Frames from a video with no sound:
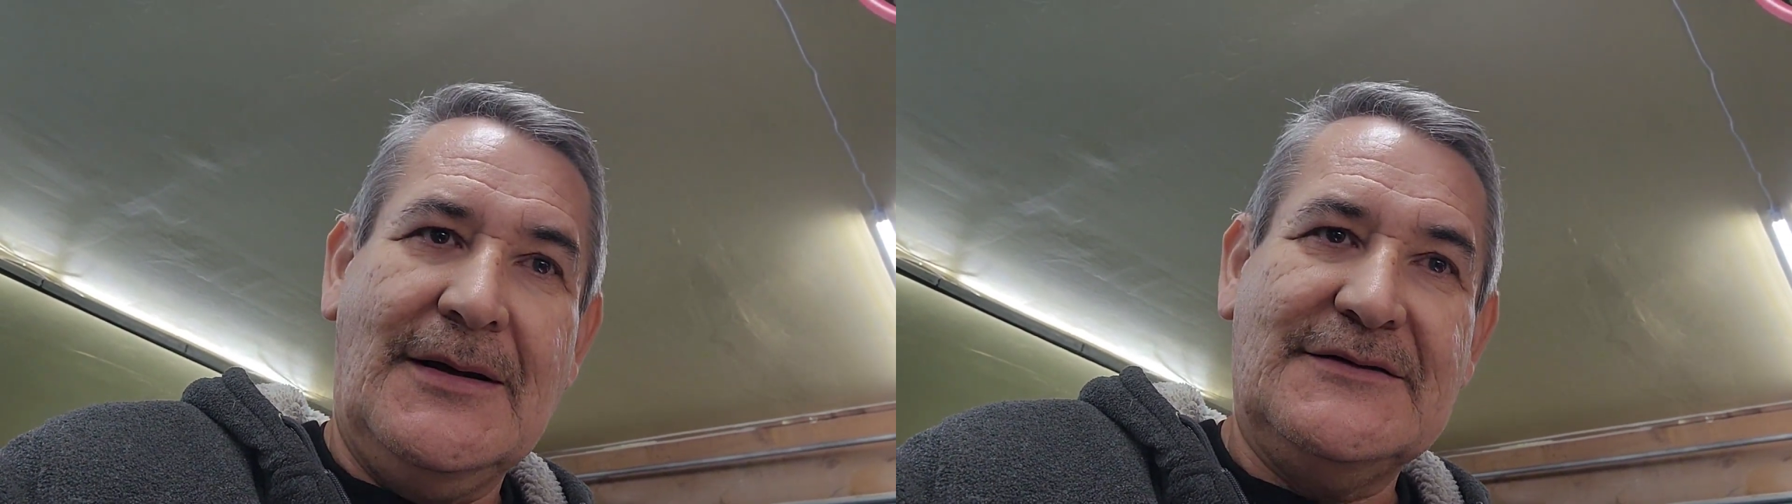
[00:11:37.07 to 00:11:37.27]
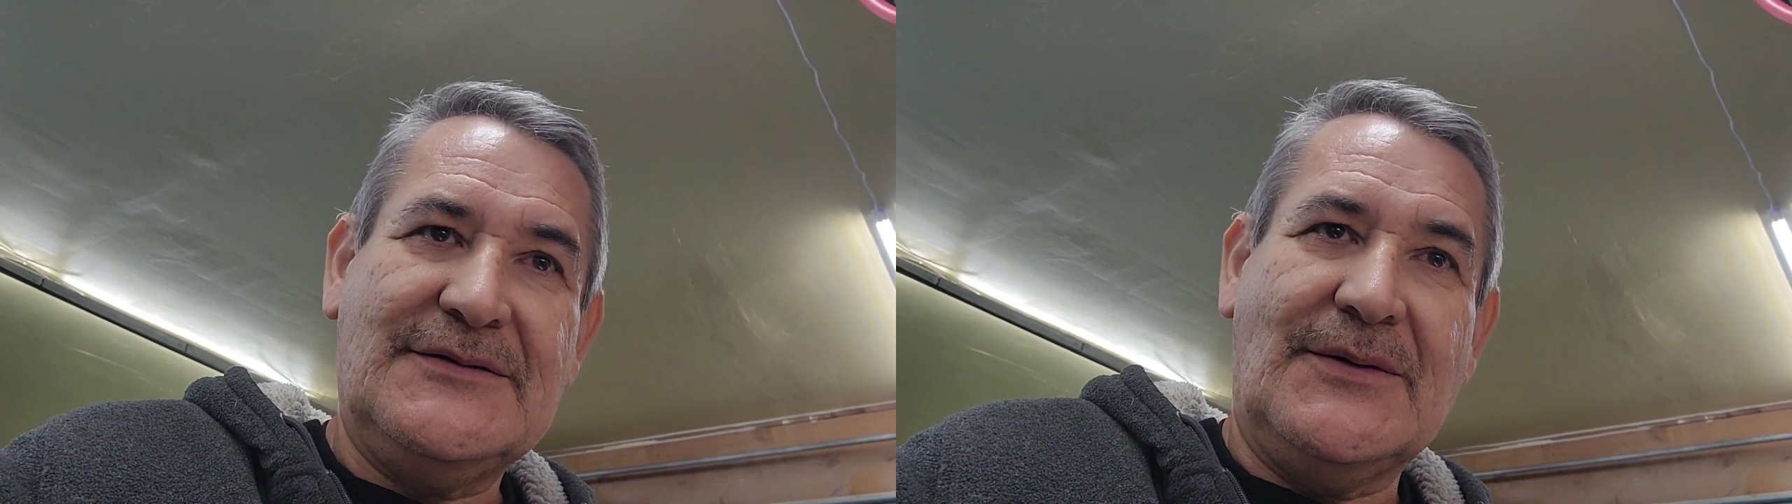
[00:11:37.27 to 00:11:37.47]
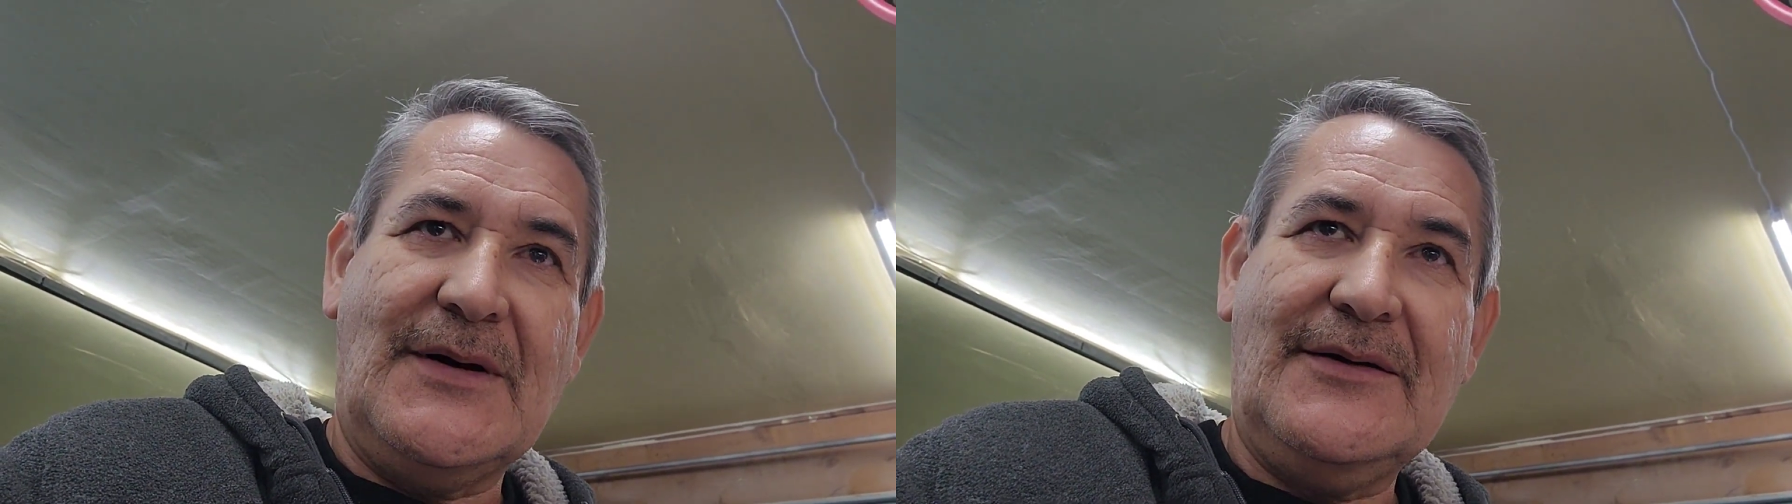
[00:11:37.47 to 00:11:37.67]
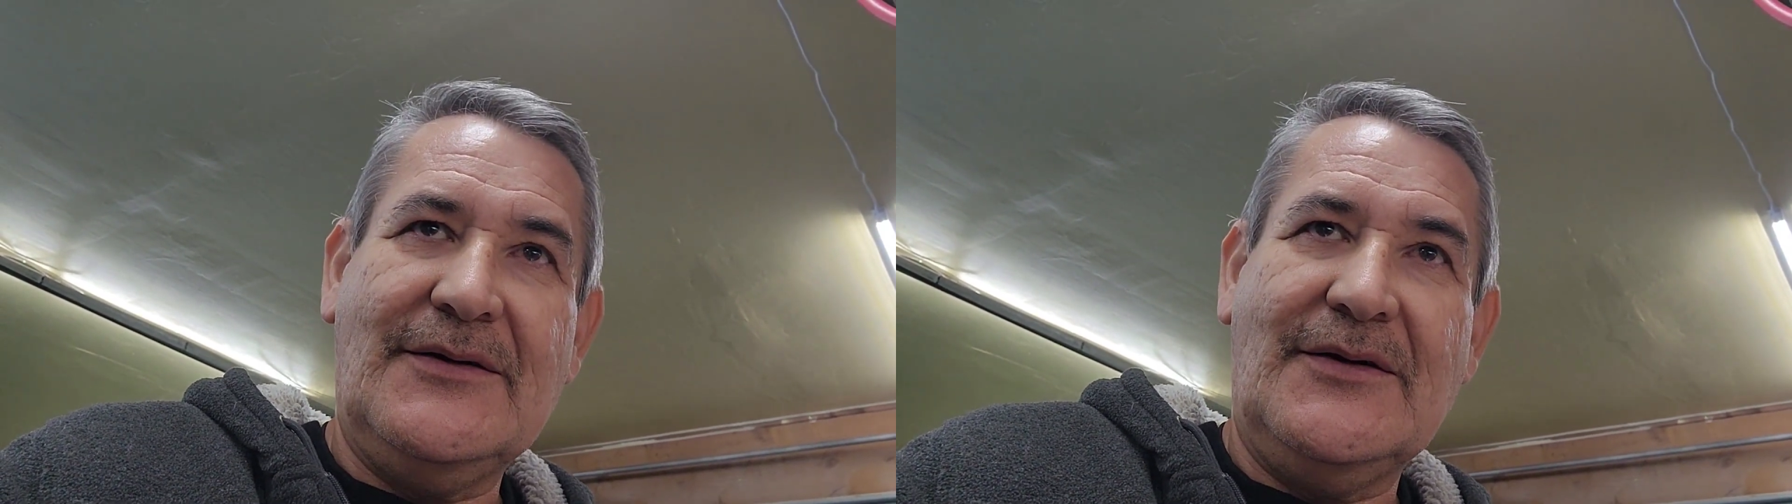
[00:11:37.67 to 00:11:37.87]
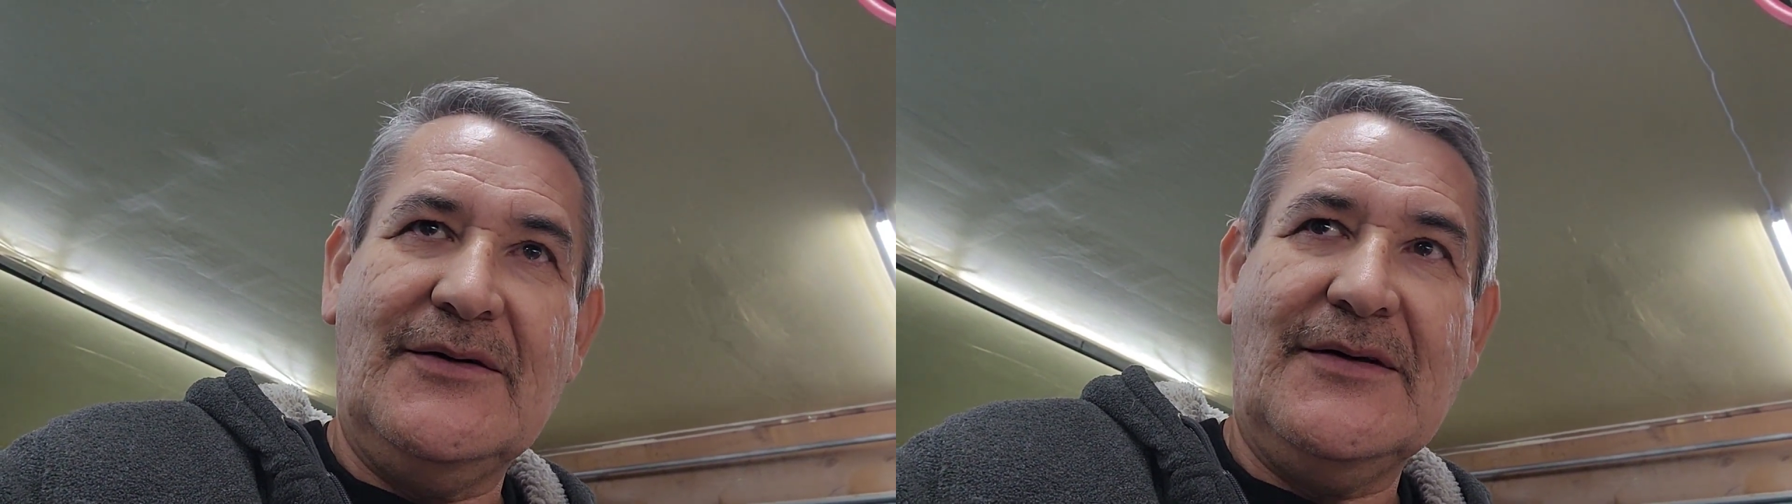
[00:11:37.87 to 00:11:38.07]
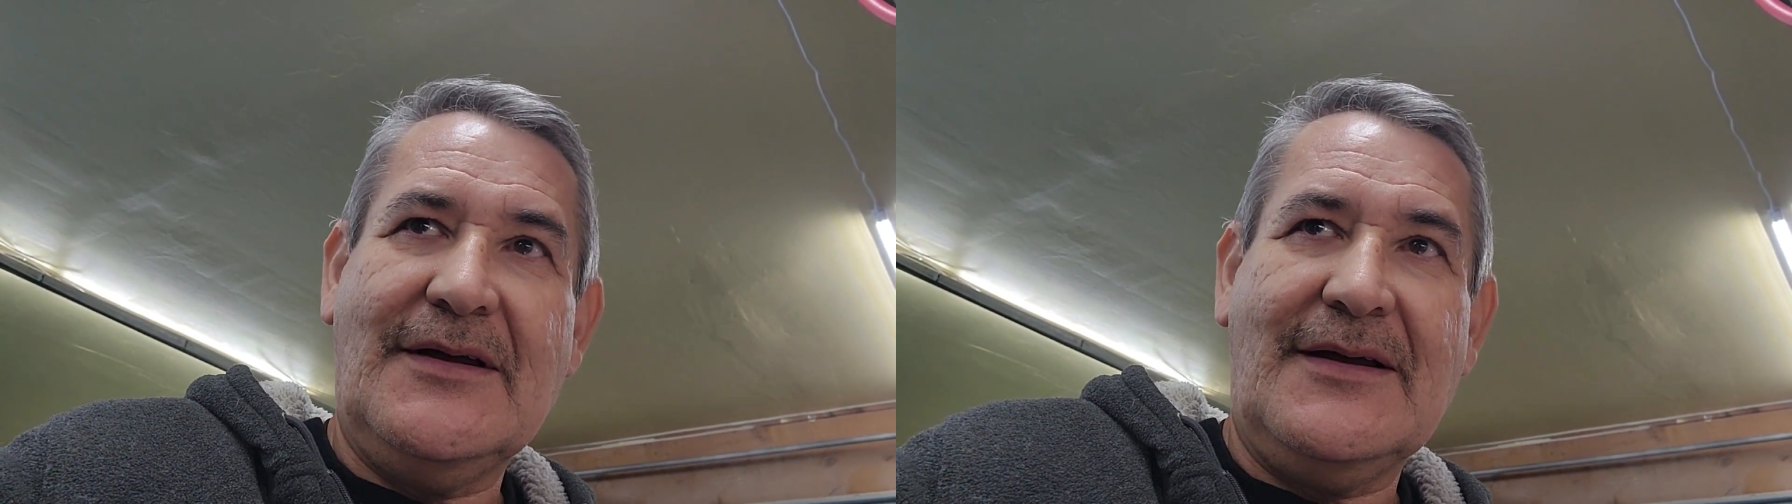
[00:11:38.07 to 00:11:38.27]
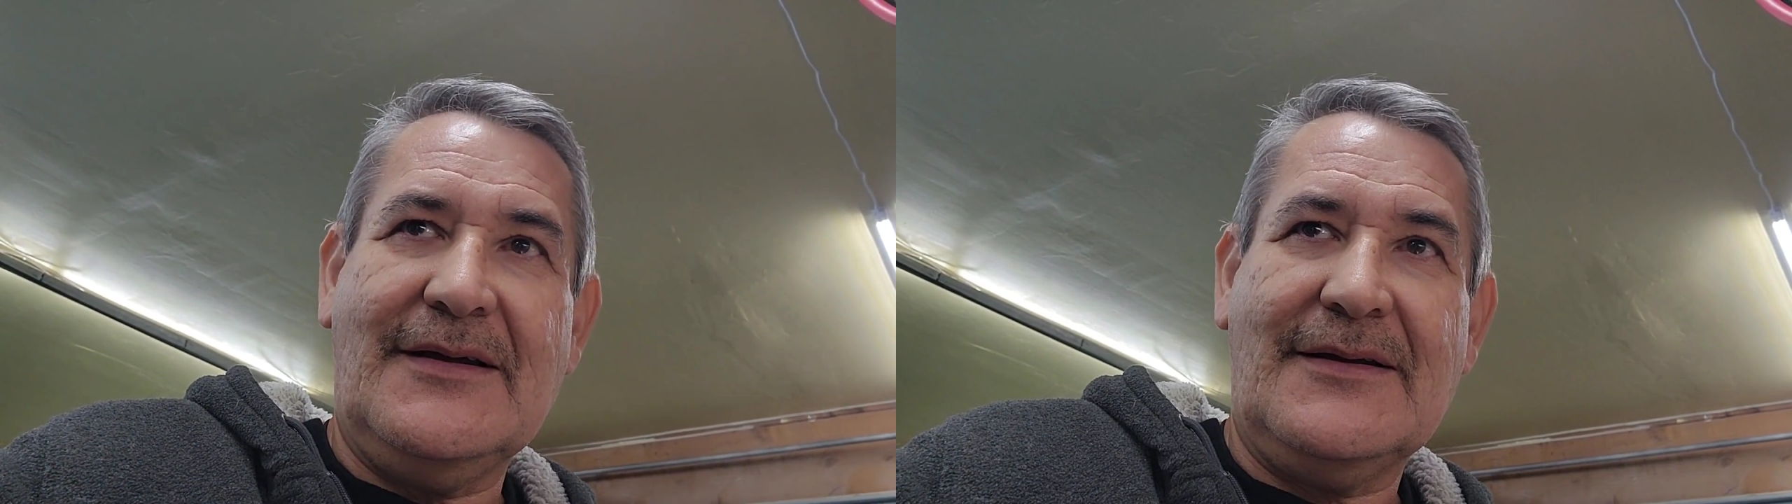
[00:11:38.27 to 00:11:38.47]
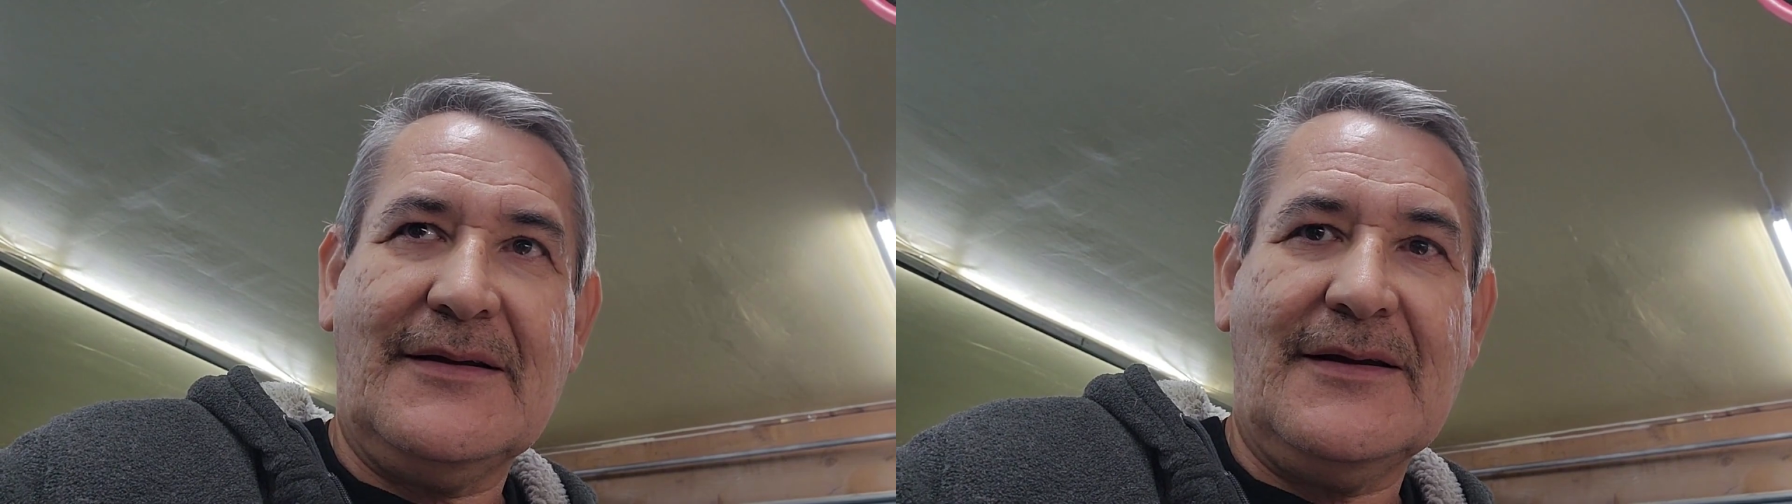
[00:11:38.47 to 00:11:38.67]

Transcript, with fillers: So I don't know uh,